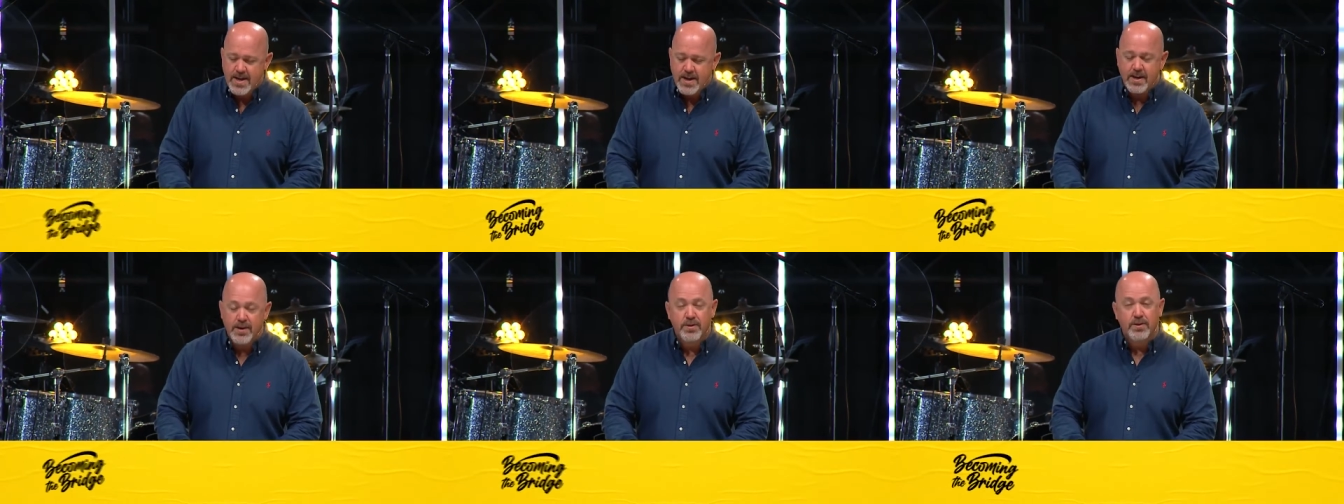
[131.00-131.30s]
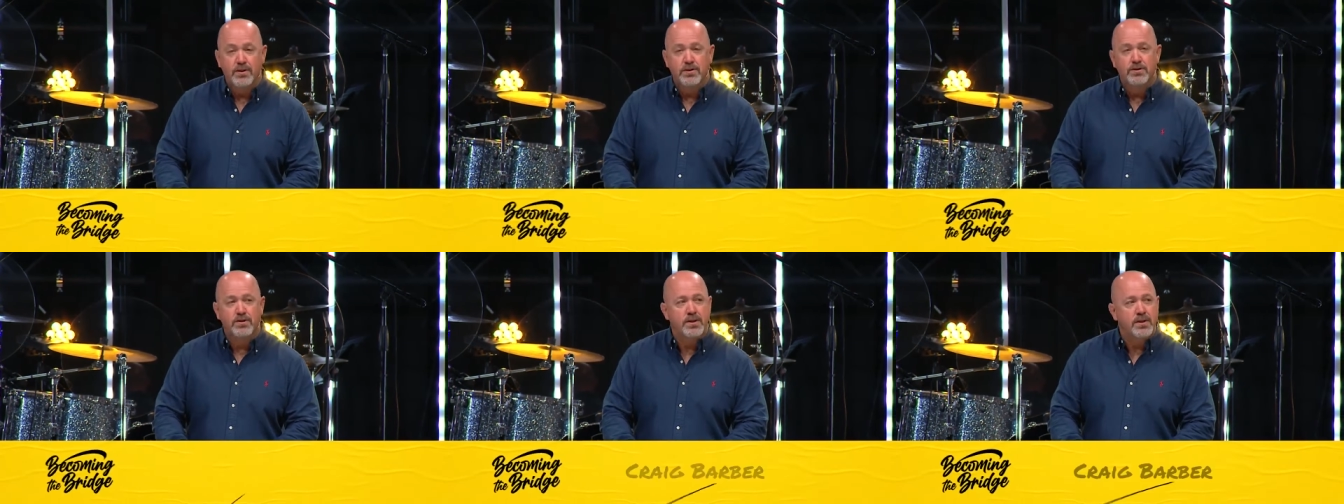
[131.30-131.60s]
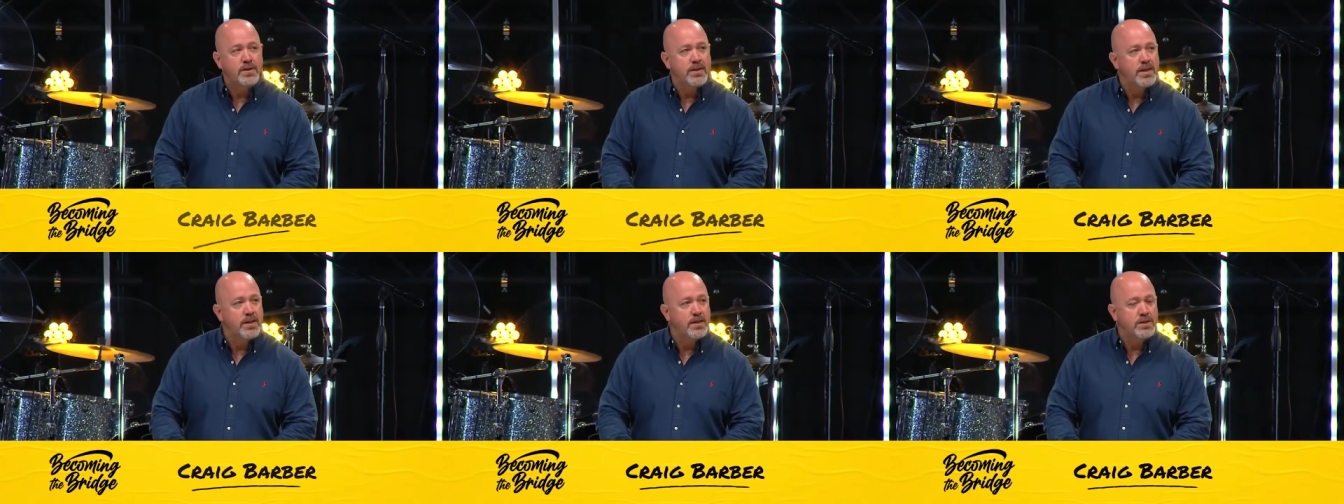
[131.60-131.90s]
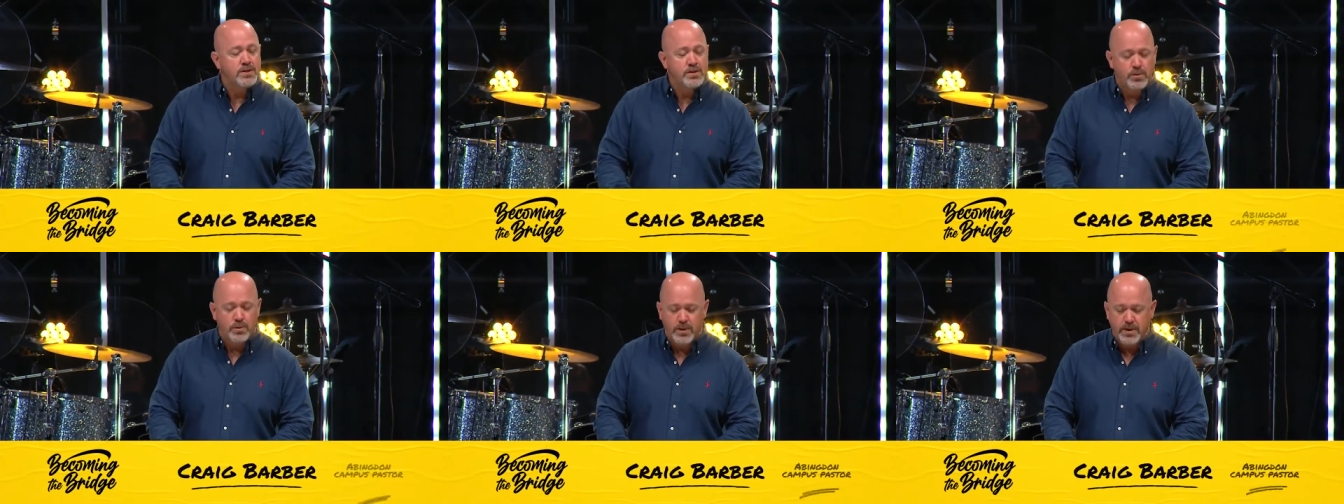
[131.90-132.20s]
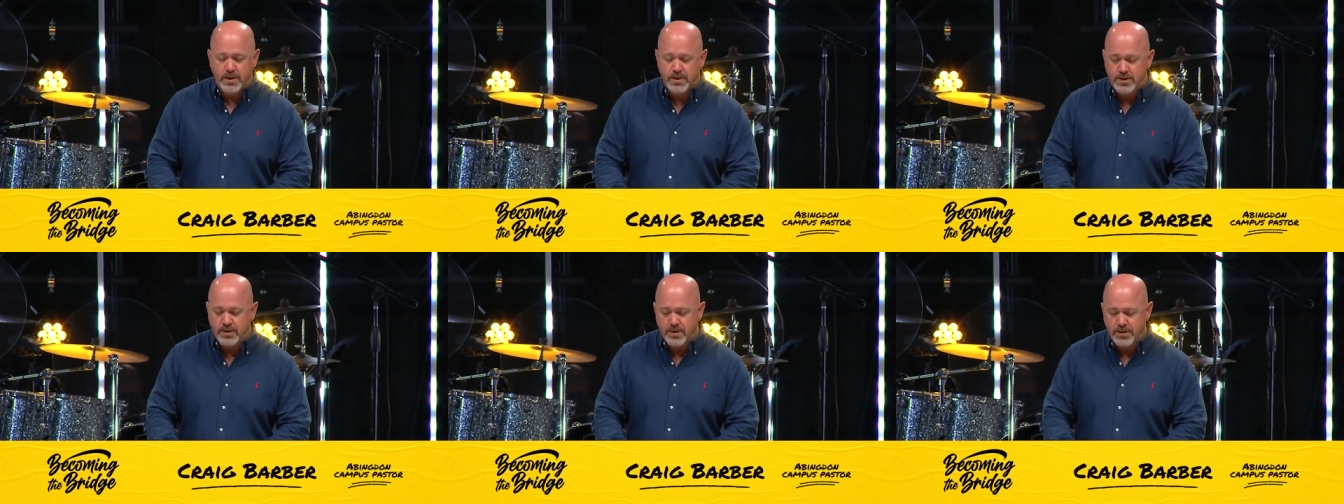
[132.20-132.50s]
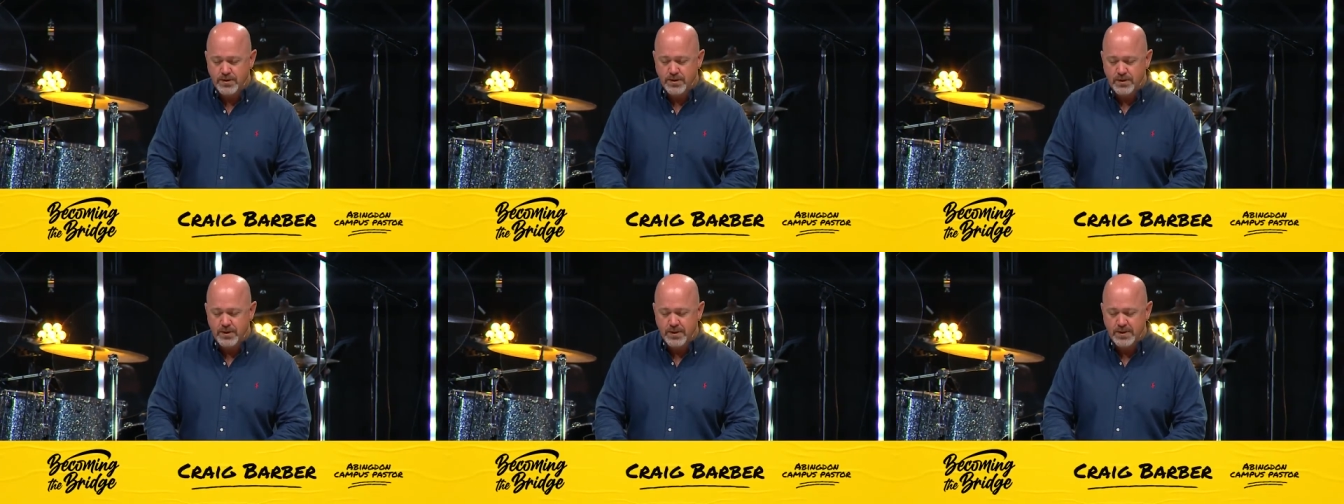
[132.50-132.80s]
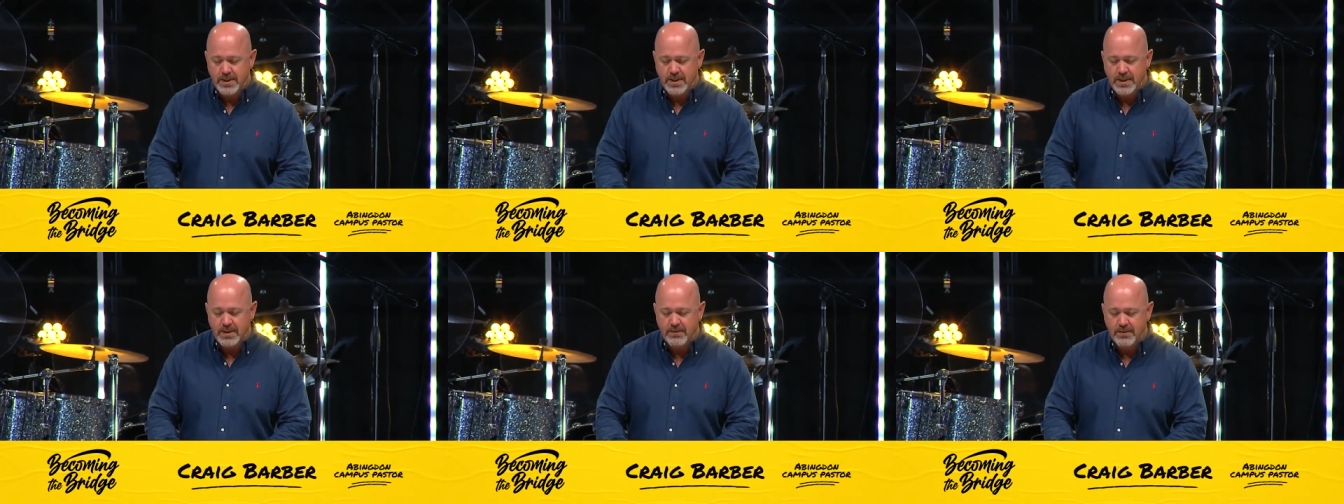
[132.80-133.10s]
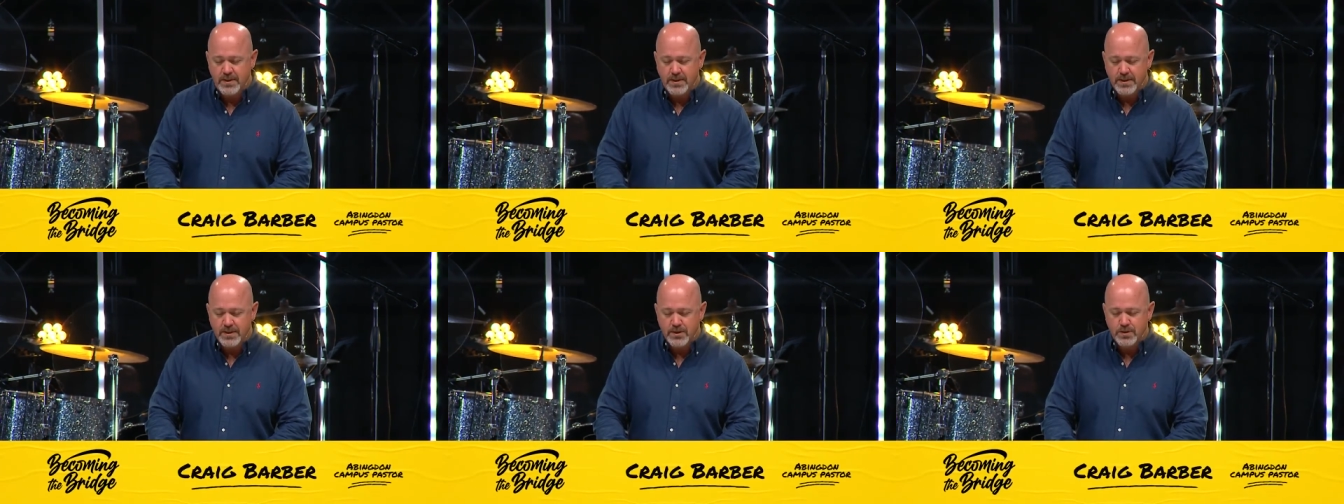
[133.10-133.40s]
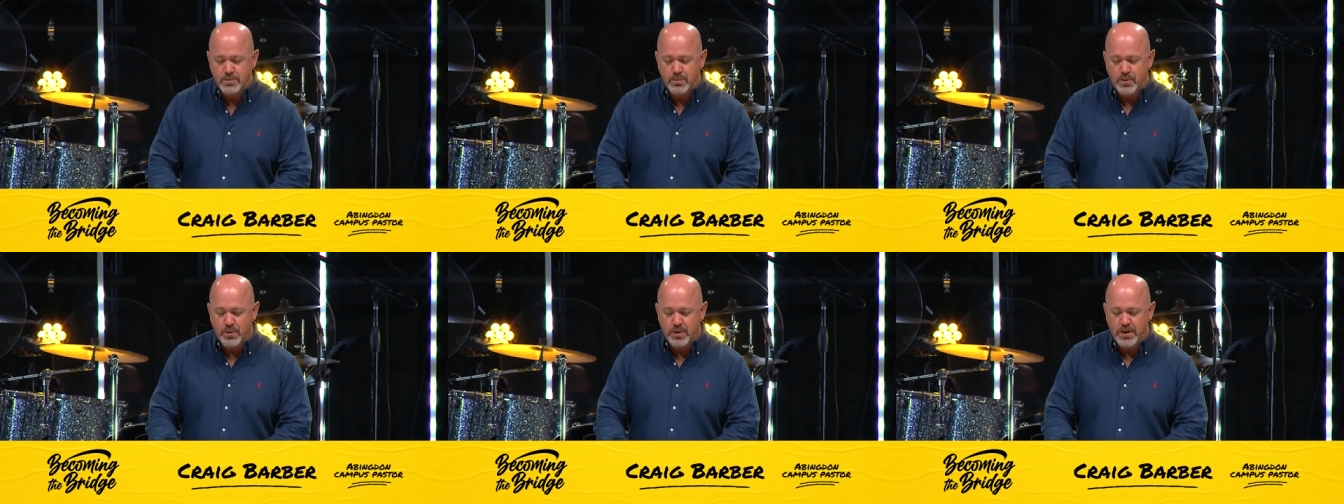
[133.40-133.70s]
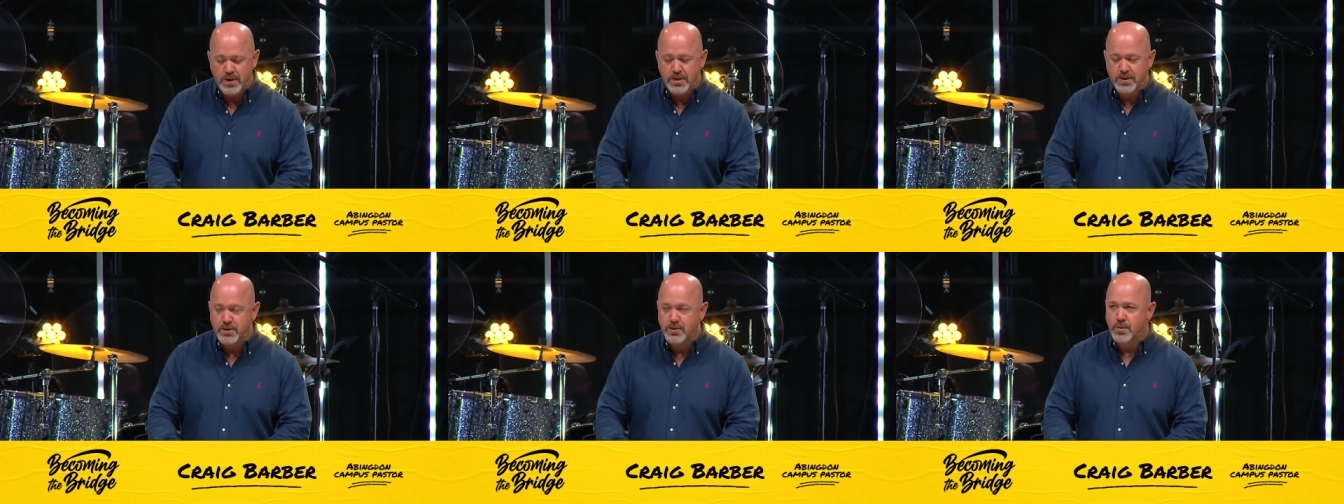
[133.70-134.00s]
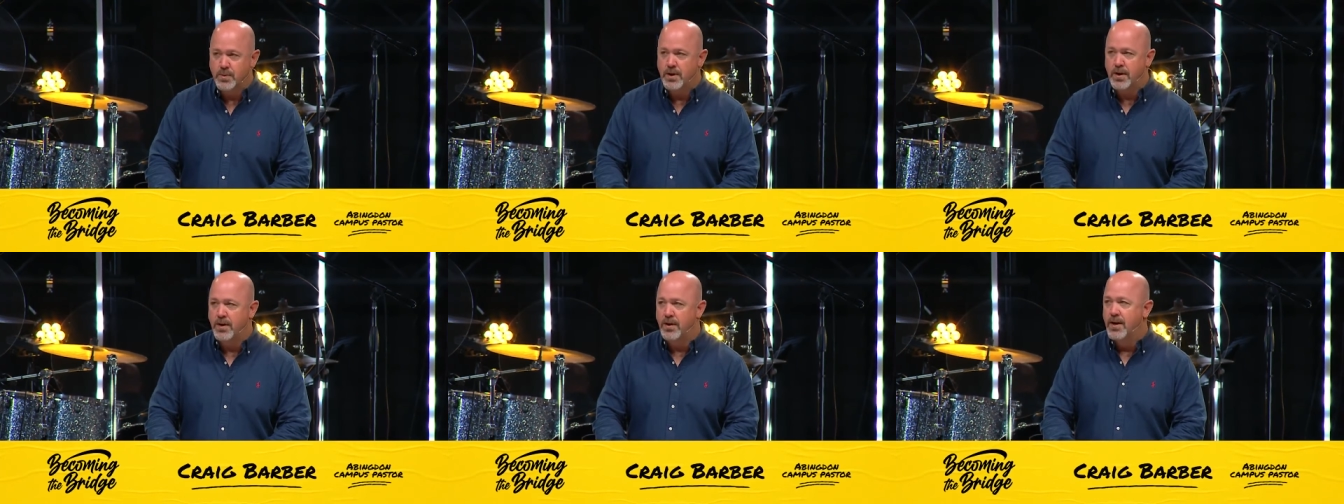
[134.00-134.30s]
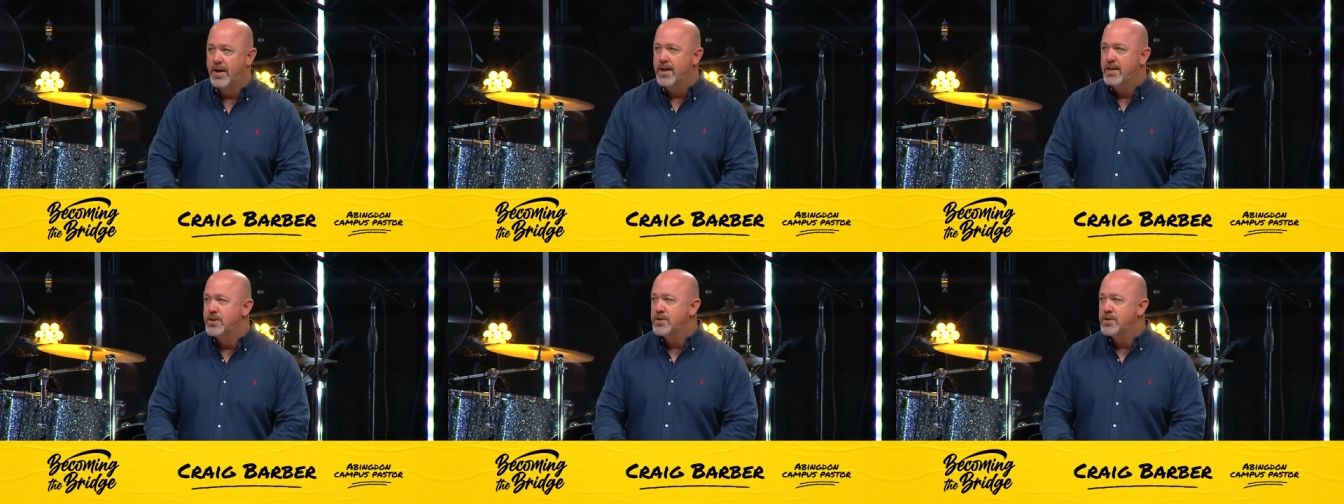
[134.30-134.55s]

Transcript: Uh, those of you that are joining us on TV this morning as well.